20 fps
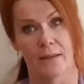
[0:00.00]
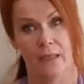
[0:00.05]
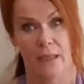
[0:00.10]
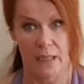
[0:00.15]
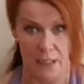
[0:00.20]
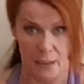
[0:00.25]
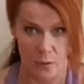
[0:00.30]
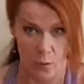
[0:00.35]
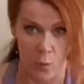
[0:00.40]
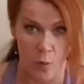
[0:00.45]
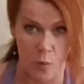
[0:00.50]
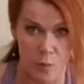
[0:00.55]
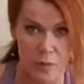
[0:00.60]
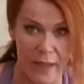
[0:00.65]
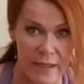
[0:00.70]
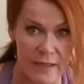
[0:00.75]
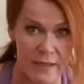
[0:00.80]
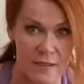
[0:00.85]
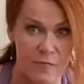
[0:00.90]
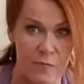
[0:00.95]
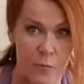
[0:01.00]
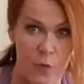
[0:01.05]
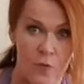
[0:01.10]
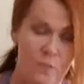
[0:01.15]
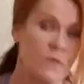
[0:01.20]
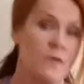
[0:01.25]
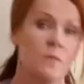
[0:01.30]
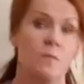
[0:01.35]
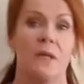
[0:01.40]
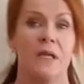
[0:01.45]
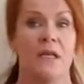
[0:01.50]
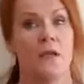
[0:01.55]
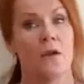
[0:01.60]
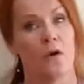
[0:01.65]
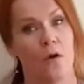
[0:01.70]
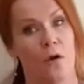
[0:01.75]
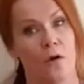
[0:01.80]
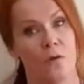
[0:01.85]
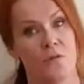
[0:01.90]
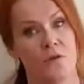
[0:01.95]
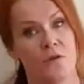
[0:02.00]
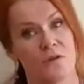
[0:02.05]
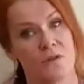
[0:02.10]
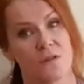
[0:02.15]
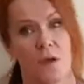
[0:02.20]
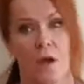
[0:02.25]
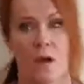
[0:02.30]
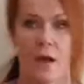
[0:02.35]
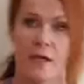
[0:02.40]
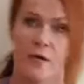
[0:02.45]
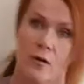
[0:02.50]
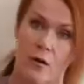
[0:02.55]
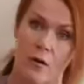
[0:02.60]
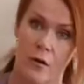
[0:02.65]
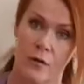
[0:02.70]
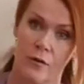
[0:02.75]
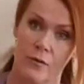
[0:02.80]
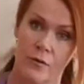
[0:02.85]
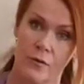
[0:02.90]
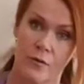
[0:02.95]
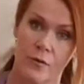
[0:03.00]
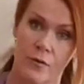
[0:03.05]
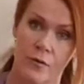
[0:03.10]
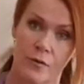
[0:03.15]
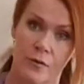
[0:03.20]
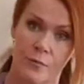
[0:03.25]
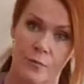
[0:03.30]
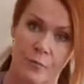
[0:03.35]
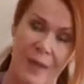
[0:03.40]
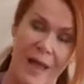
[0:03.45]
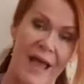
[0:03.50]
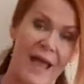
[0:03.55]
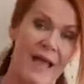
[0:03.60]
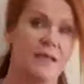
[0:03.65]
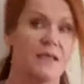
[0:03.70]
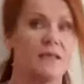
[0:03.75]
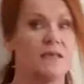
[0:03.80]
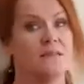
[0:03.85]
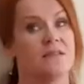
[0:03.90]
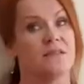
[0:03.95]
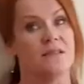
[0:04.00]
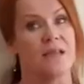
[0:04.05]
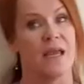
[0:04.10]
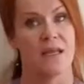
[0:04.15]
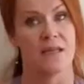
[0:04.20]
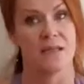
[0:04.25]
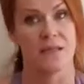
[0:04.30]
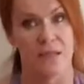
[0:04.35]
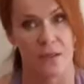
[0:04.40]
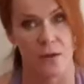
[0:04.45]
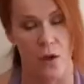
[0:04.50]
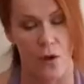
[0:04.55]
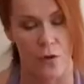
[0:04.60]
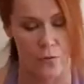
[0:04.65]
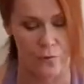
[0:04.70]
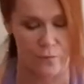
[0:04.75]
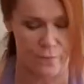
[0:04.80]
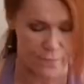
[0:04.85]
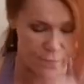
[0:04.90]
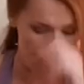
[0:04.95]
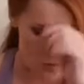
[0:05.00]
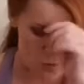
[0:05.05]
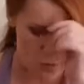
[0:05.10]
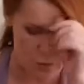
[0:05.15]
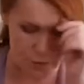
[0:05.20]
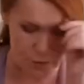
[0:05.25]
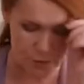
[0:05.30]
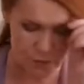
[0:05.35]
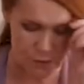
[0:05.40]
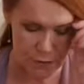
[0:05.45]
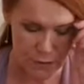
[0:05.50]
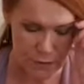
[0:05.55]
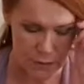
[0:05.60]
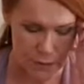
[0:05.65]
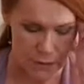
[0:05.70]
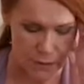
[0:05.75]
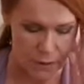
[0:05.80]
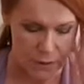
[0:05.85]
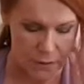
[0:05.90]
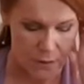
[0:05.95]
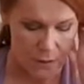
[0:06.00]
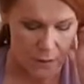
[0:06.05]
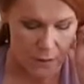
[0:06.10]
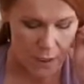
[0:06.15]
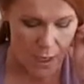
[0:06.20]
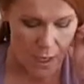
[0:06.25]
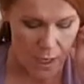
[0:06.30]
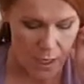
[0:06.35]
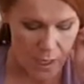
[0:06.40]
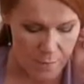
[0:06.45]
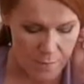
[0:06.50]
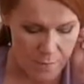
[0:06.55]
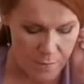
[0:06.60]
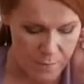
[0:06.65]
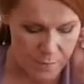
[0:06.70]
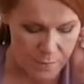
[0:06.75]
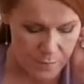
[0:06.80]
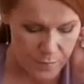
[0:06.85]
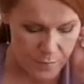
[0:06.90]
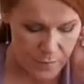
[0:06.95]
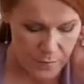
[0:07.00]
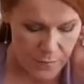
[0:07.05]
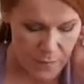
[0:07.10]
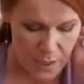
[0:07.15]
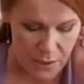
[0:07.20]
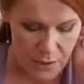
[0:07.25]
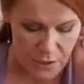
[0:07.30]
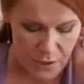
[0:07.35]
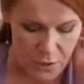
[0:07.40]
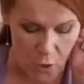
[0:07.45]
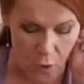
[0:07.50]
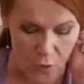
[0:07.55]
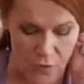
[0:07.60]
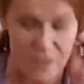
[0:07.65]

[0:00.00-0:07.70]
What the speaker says: in all planes of movement, meaning on your side, on your back, in standing, on all fours, to know the